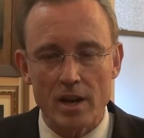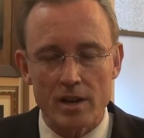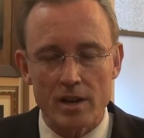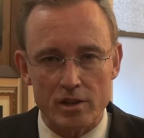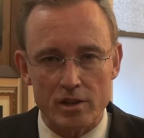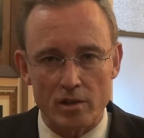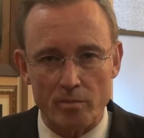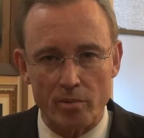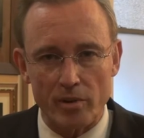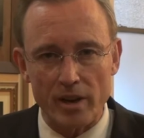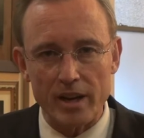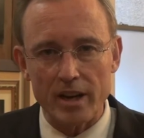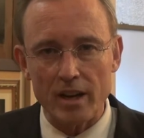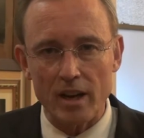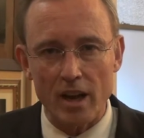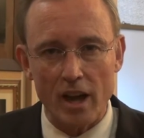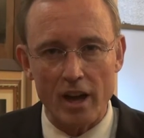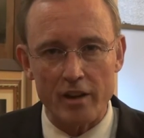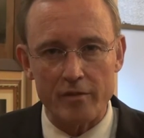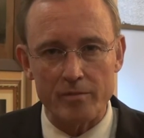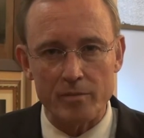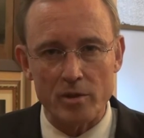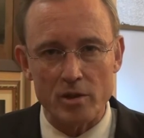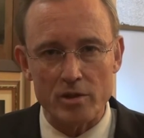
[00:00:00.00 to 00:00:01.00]
to bring
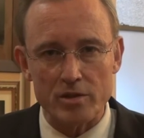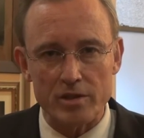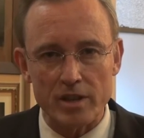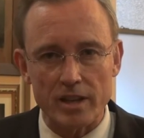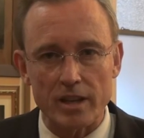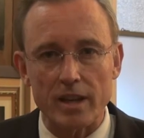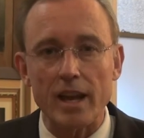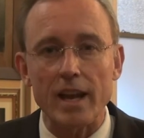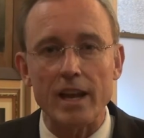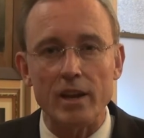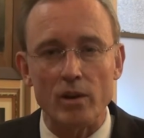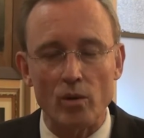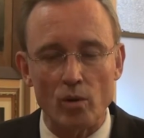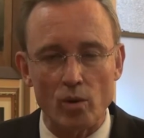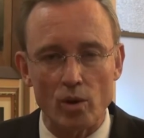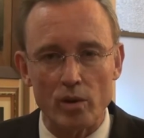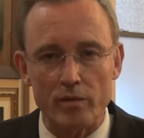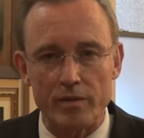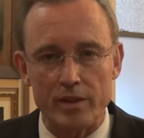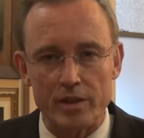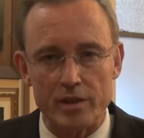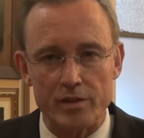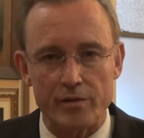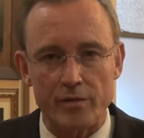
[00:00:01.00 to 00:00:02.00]
live music in all
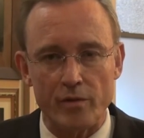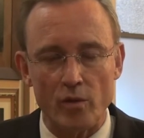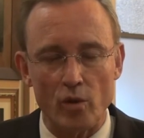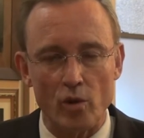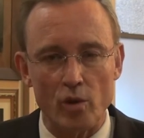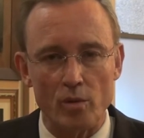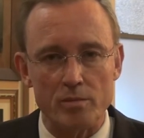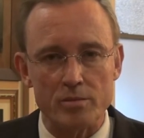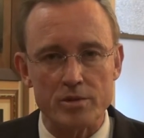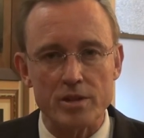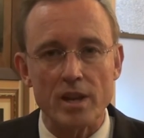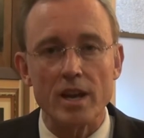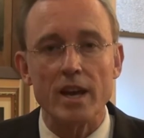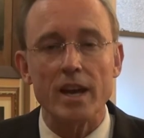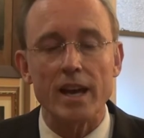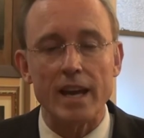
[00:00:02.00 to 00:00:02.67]
of its forms